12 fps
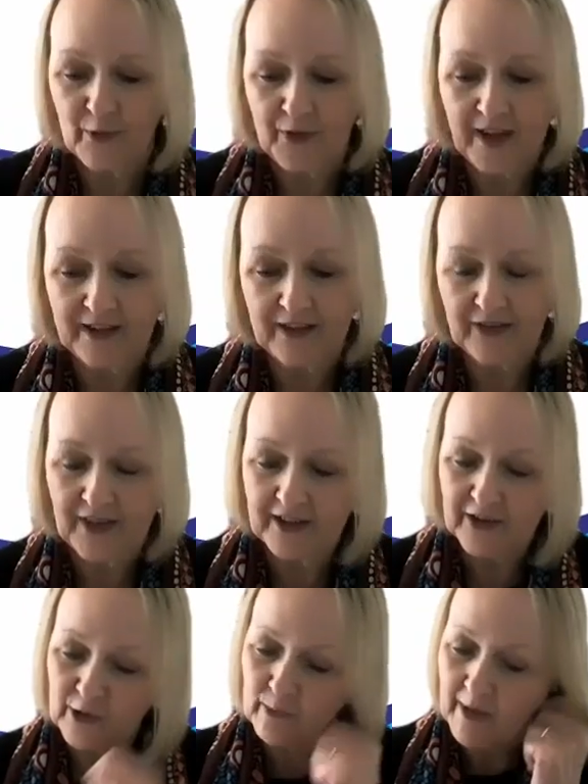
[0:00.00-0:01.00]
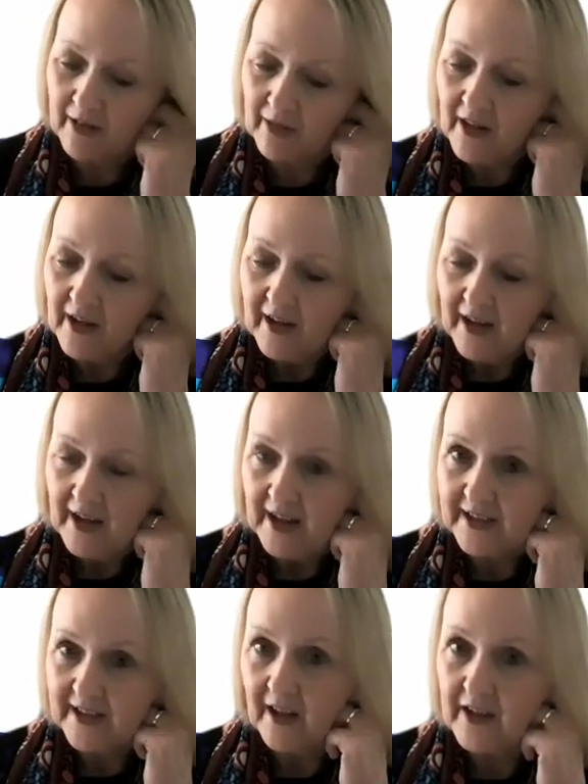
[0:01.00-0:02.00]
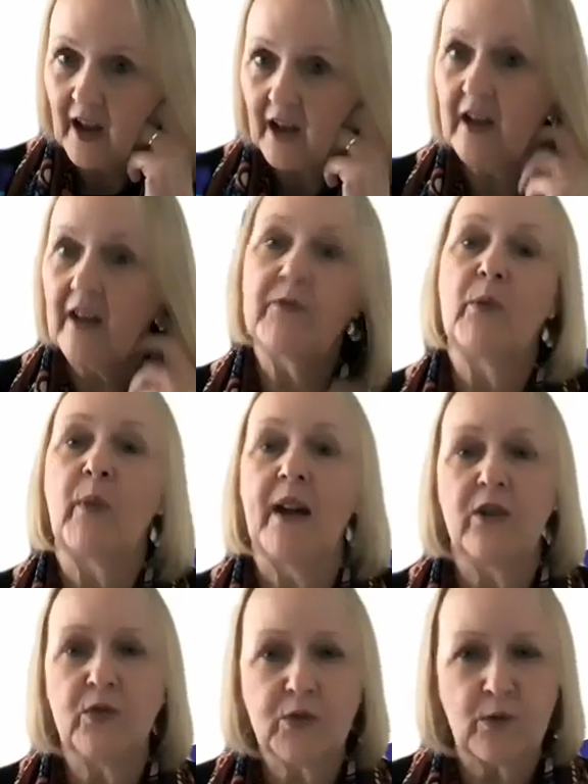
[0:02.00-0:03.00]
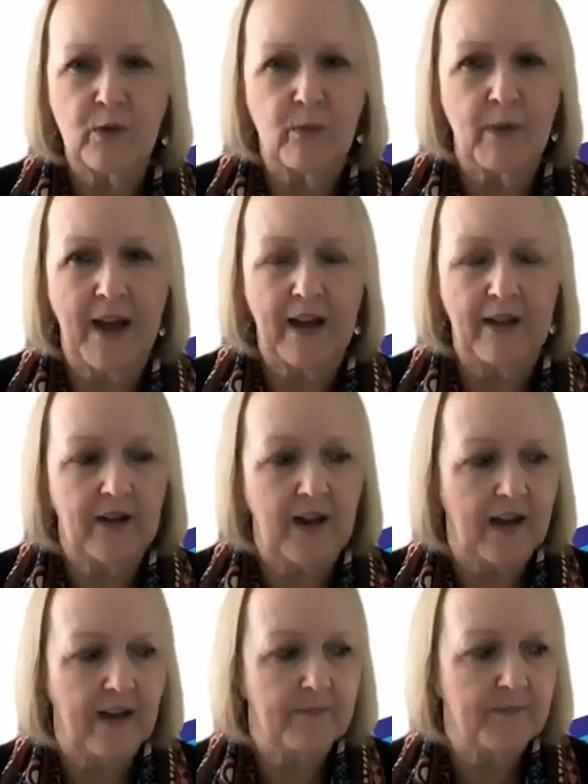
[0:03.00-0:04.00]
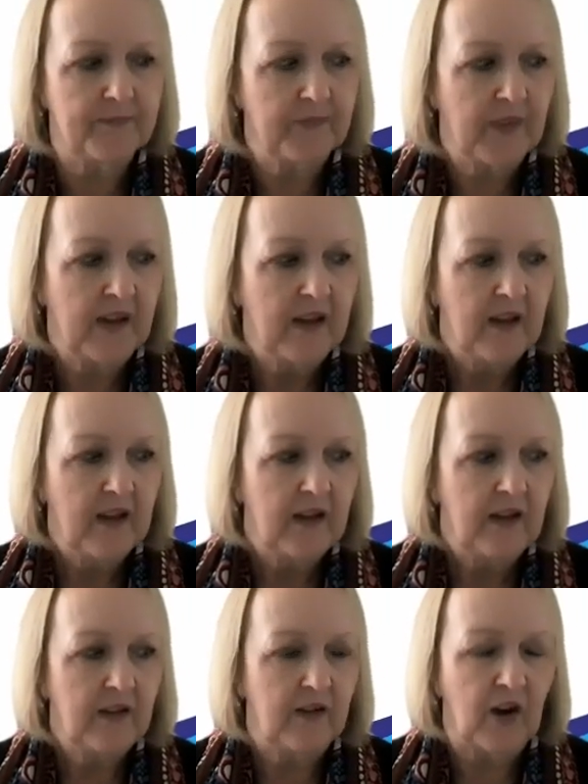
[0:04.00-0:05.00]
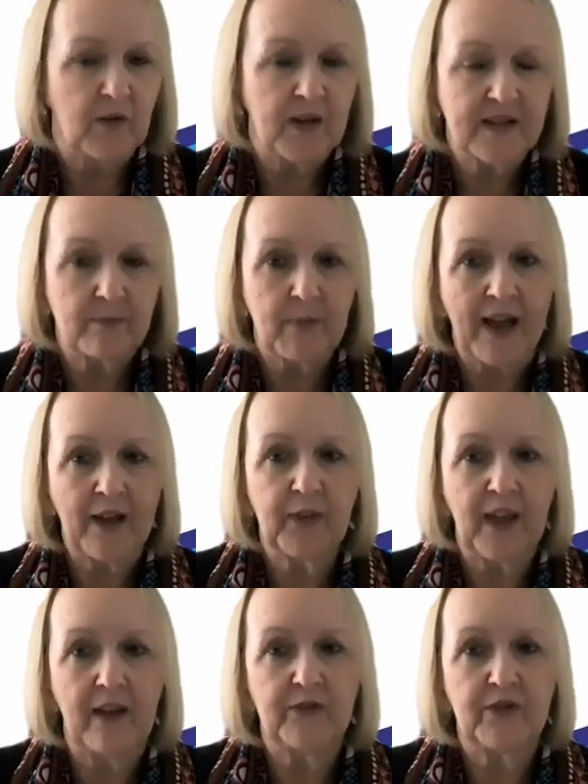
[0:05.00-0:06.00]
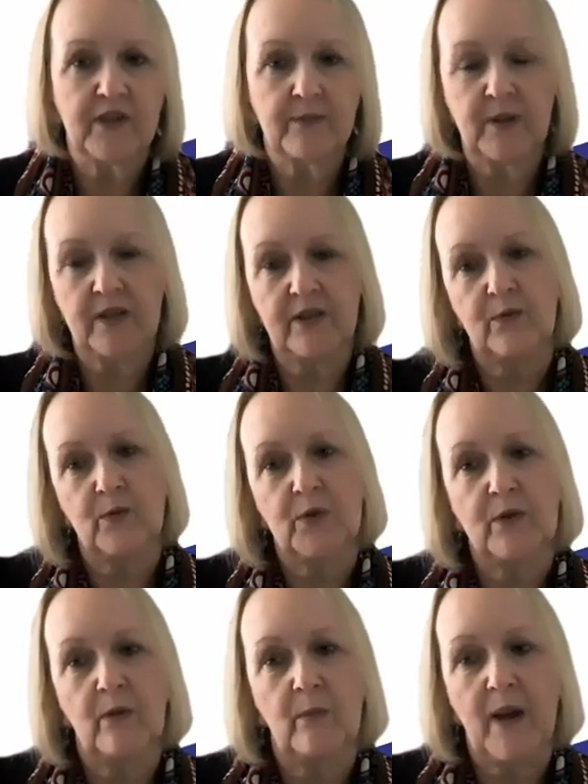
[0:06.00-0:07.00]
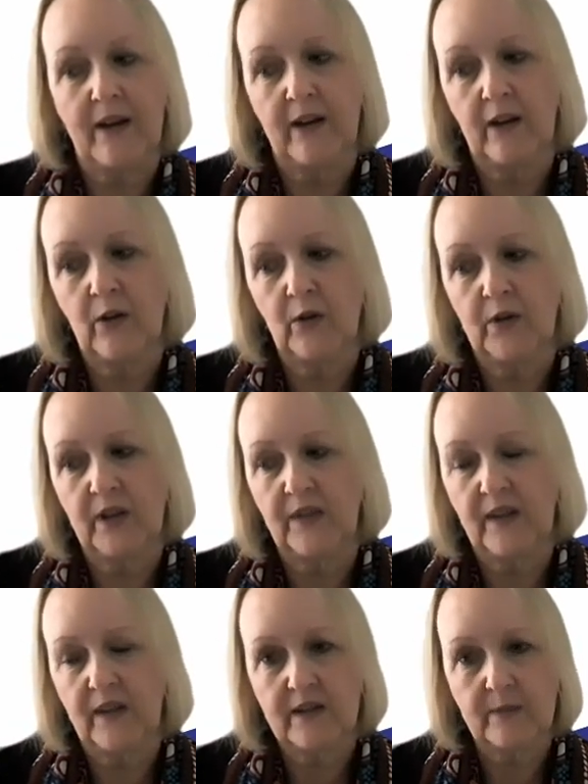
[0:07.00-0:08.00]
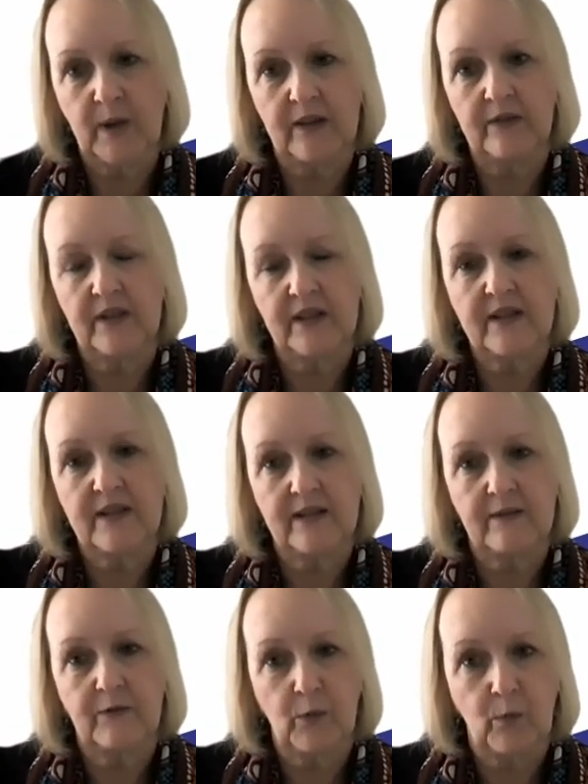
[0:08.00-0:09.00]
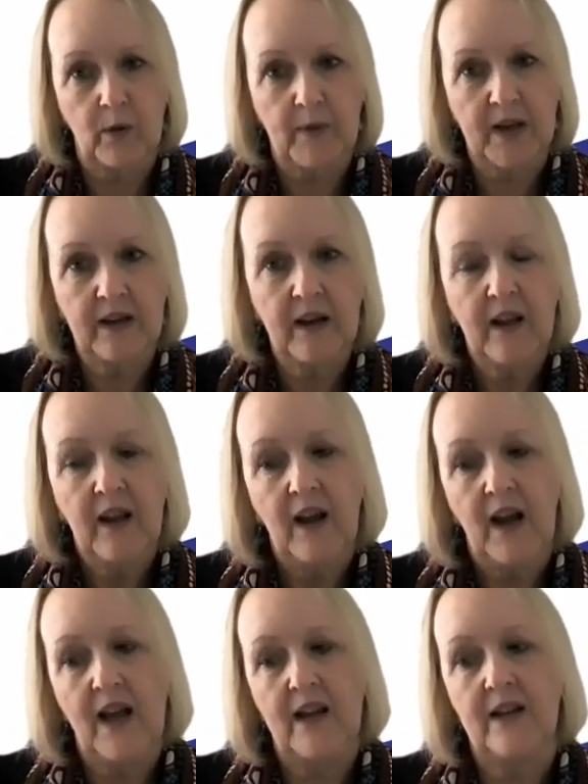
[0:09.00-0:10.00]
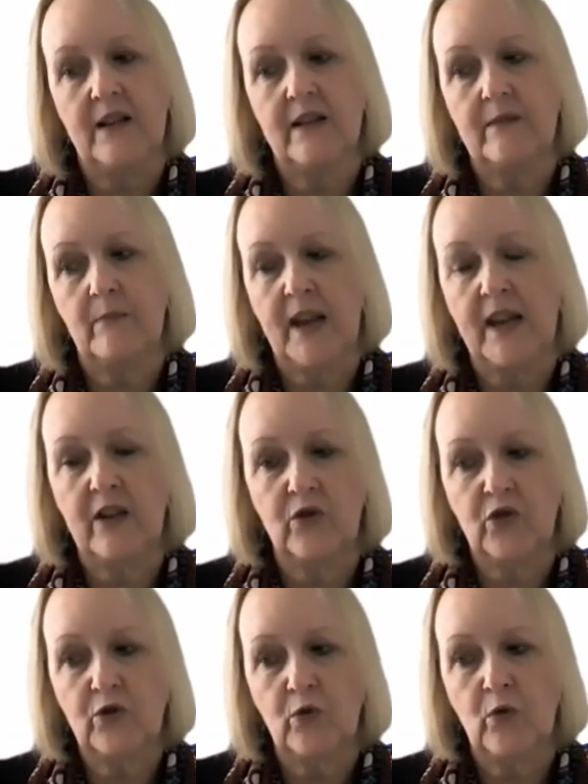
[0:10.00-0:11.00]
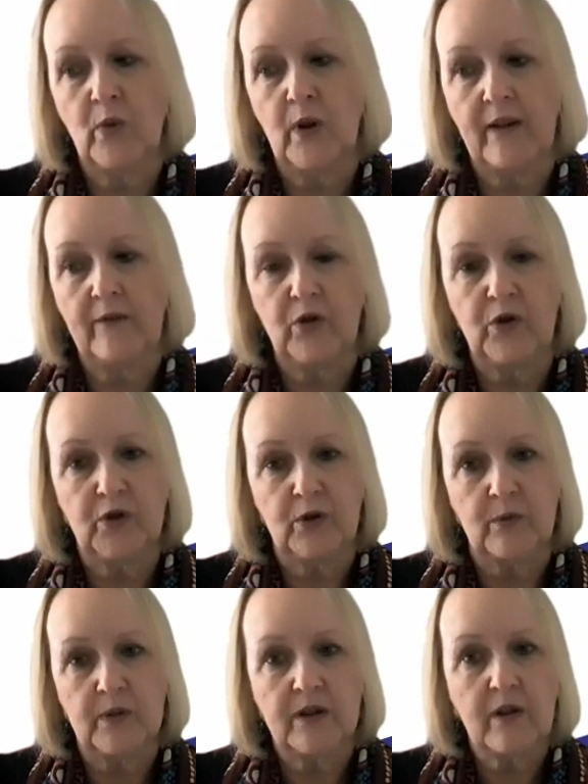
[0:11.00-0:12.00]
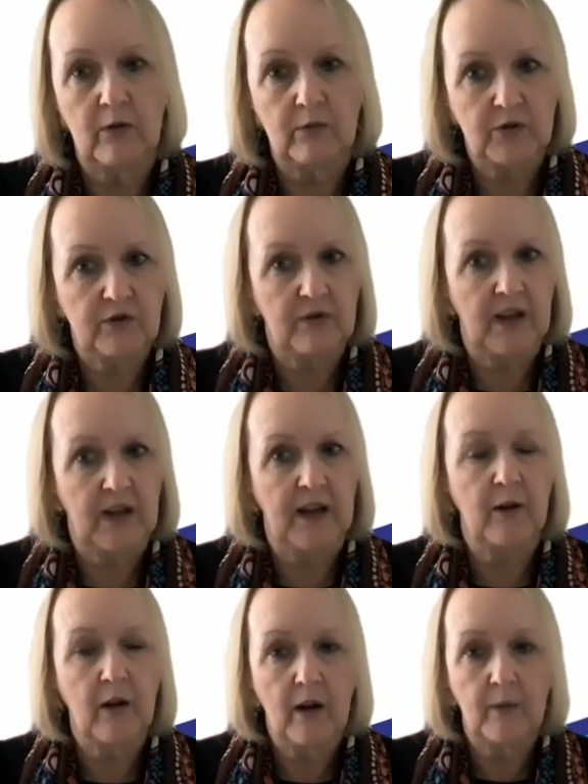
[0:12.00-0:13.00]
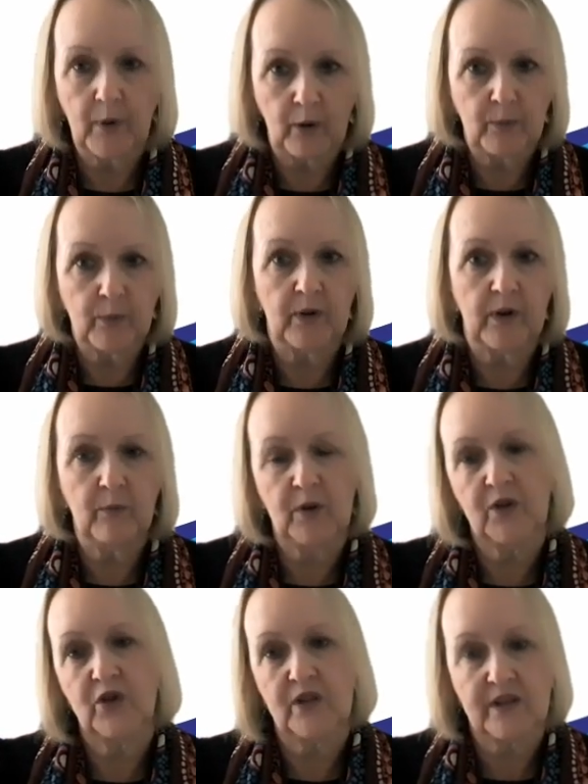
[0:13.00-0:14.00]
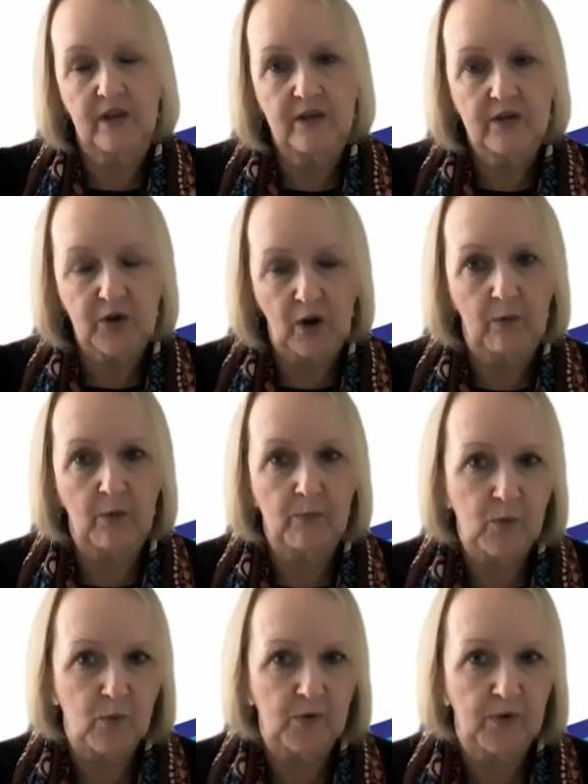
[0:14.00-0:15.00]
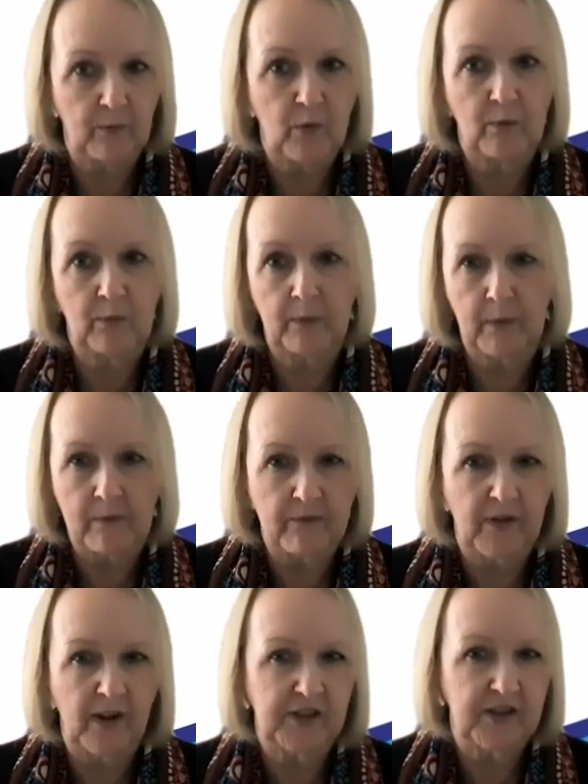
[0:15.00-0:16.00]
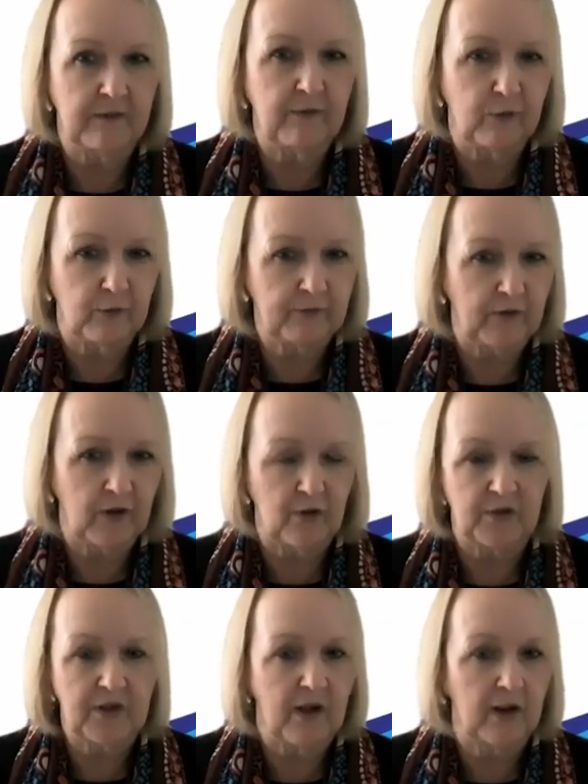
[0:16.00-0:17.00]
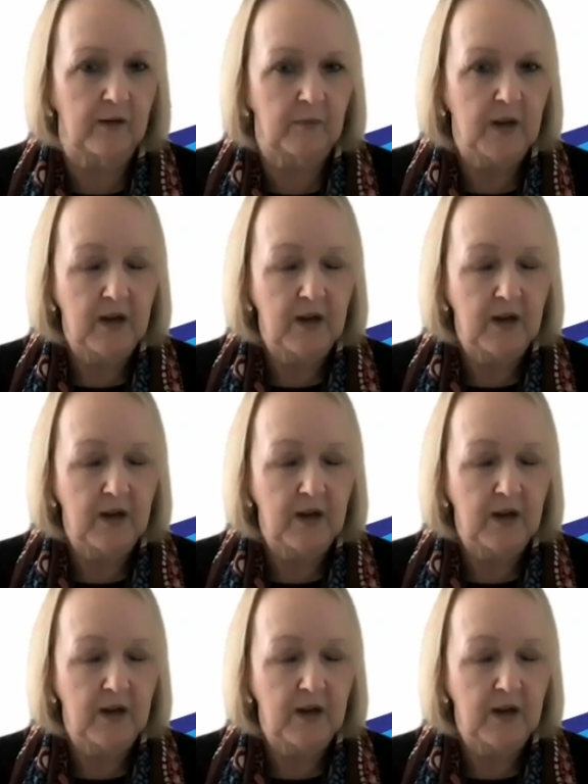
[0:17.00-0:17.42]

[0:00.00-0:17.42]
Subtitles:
Thank you, Mel. And I love the way you talk about, it's about the evidence, but it's also about including the experiences of the women and making sure whatever you do is culturally appropriate, which is so important, and what we've been fighting for a long time